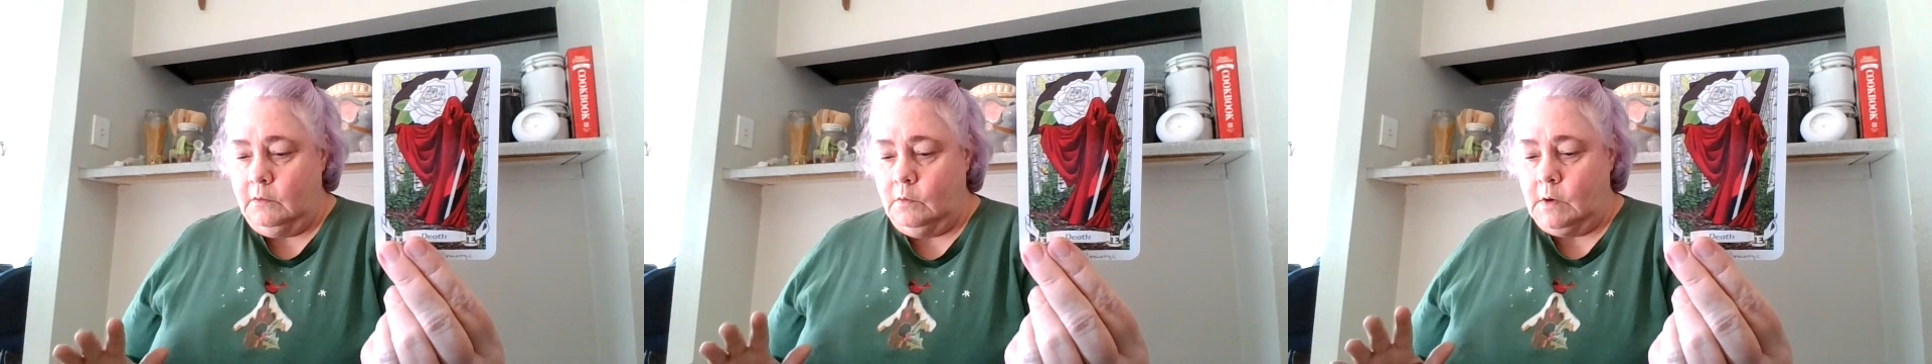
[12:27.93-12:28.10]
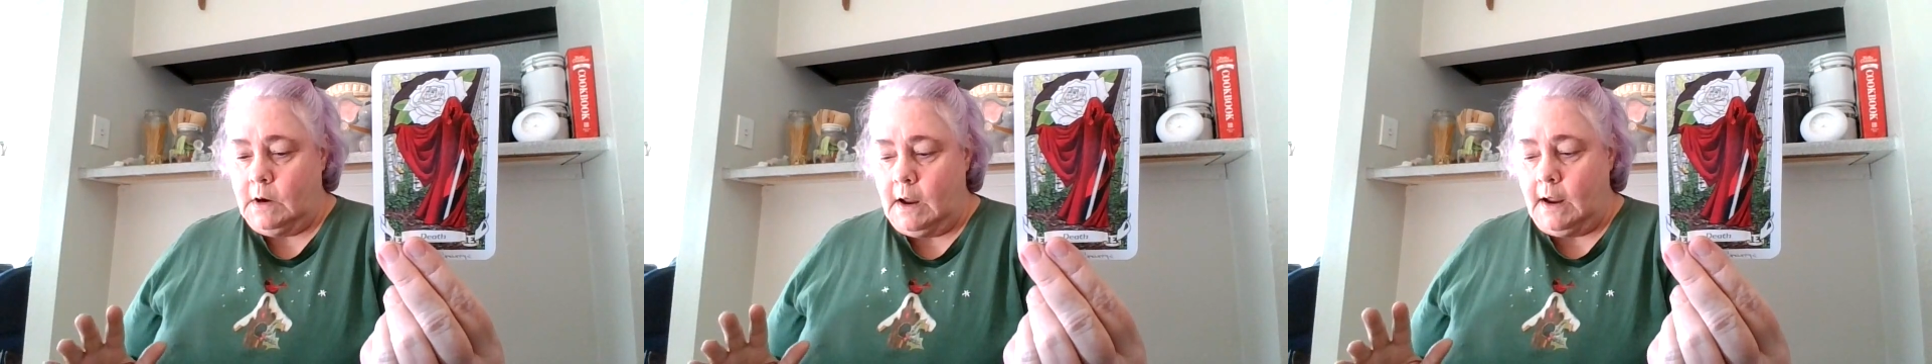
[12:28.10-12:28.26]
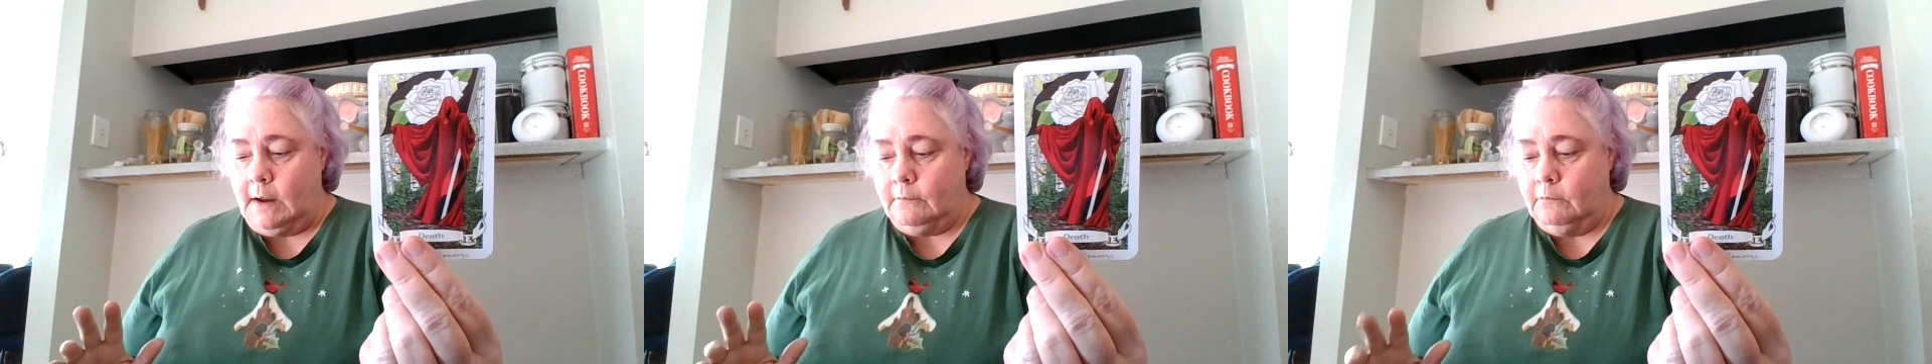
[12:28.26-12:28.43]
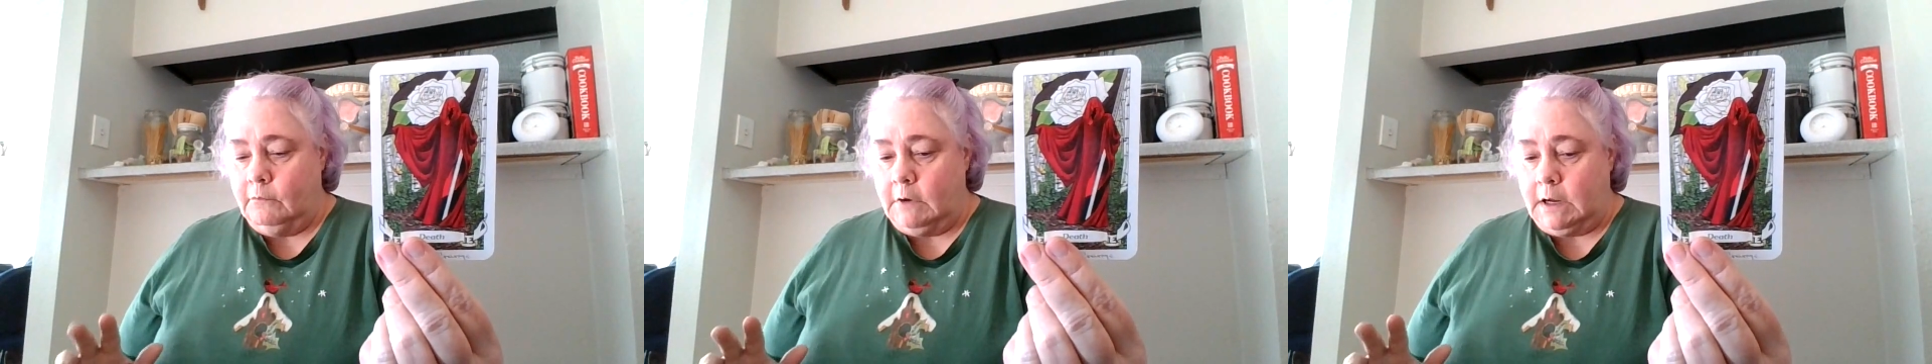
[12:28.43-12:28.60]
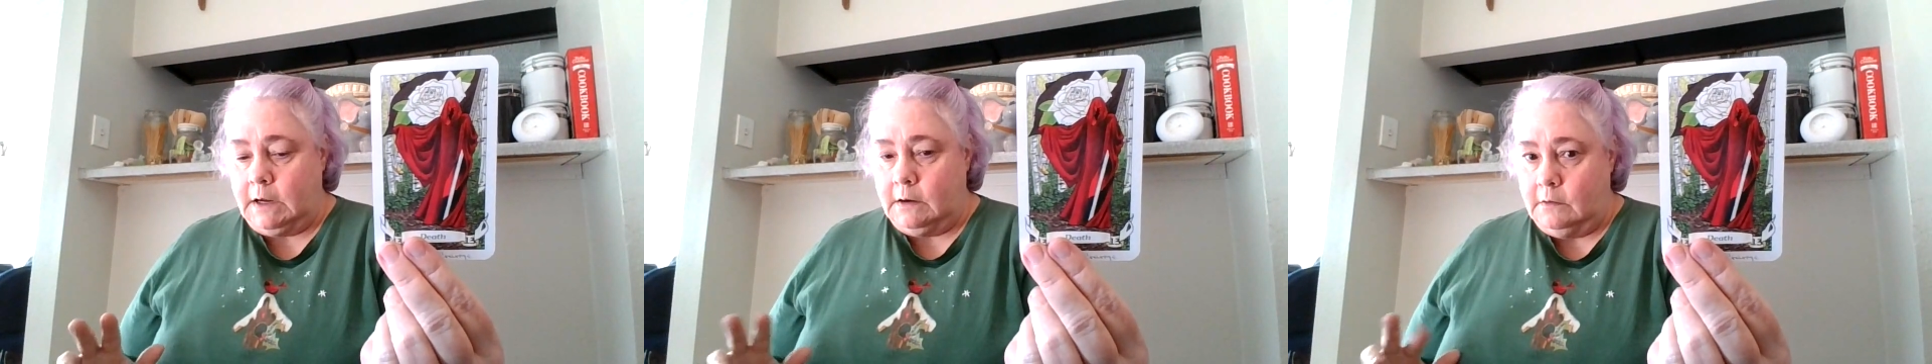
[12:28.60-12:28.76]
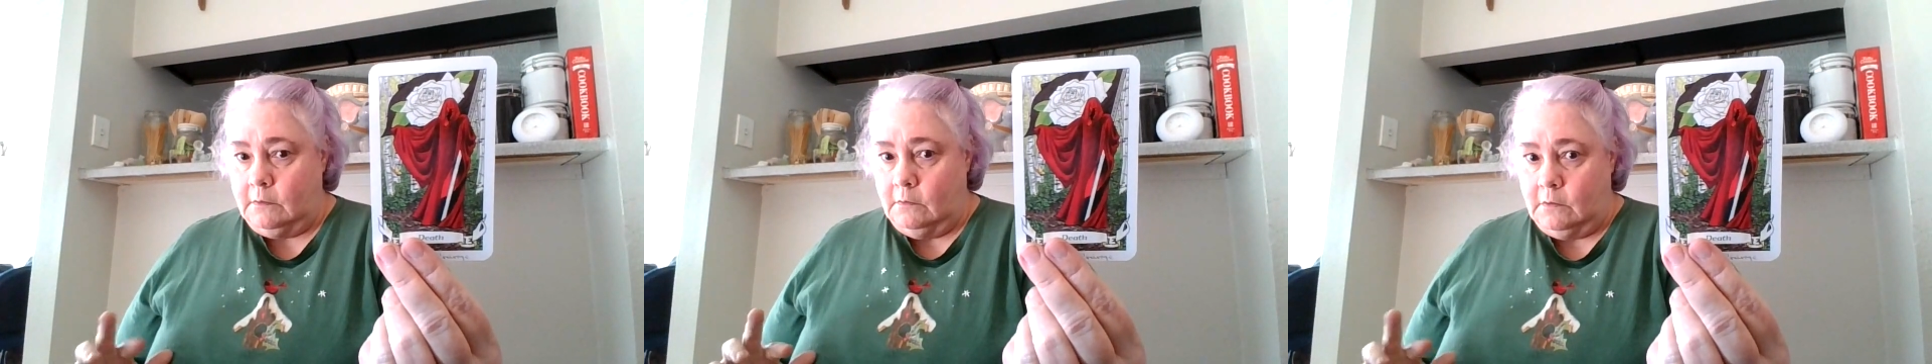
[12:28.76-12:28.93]
when I
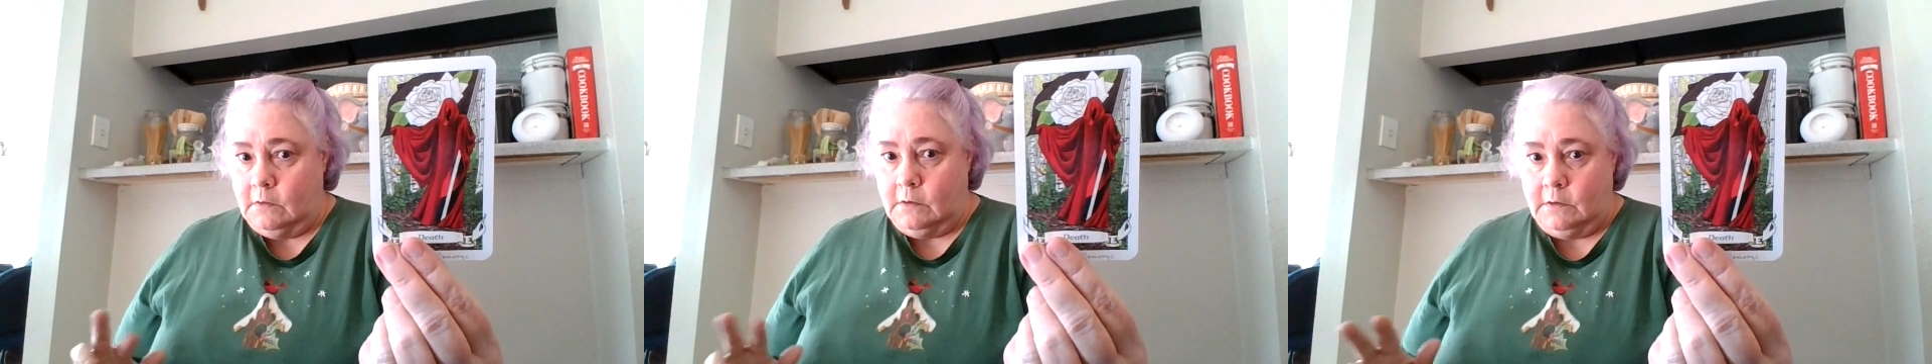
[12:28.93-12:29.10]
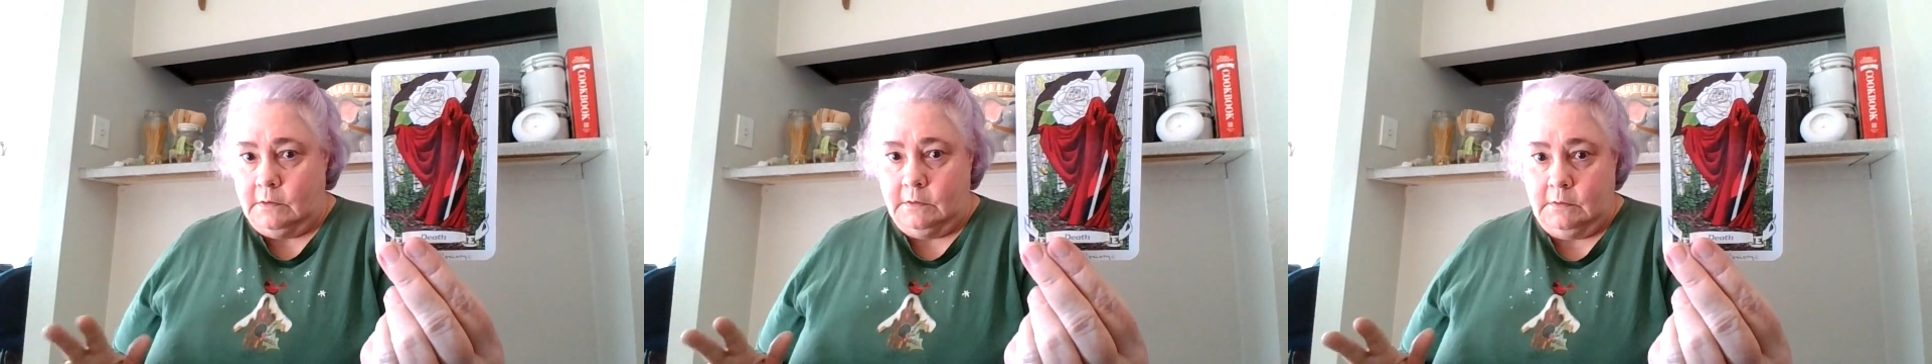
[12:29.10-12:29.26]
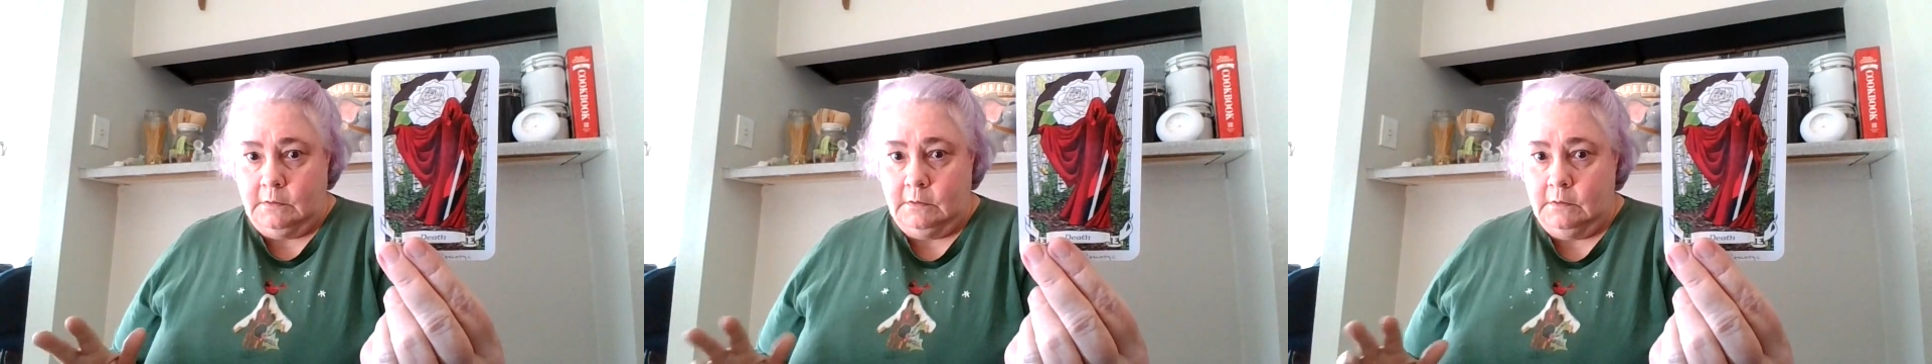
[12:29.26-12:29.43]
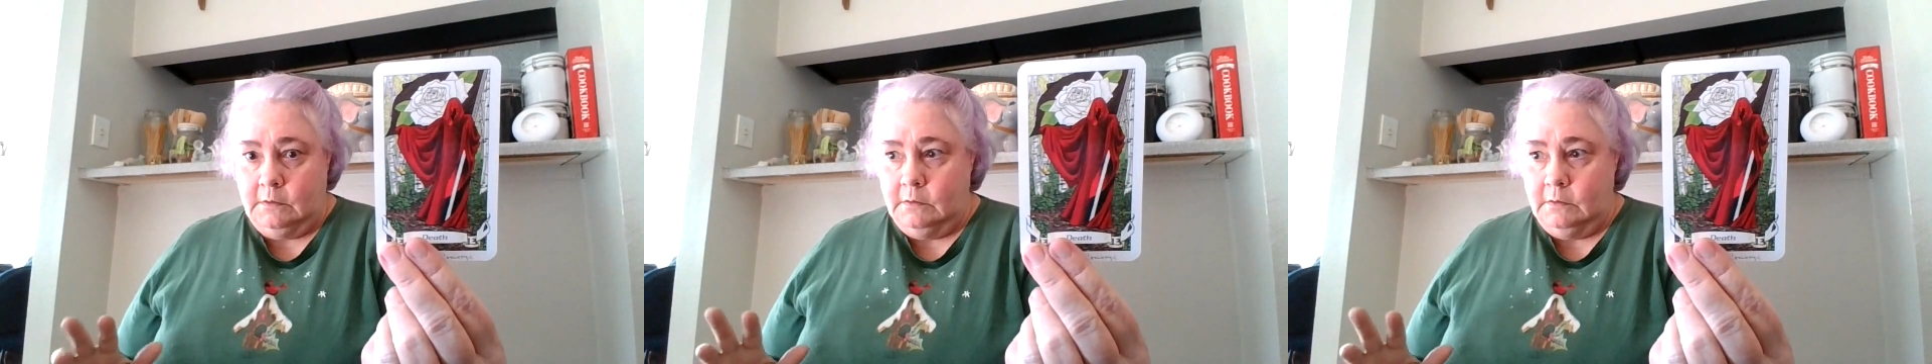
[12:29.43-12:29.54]
read on